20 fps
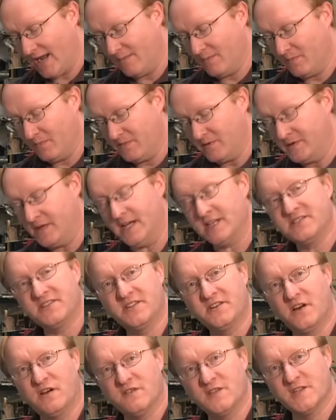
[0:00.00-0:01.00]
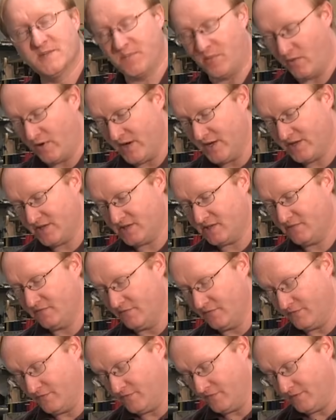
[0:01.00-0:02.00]
am testing all these points,
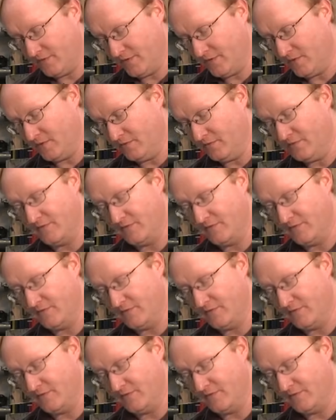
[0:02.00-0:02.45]
you know,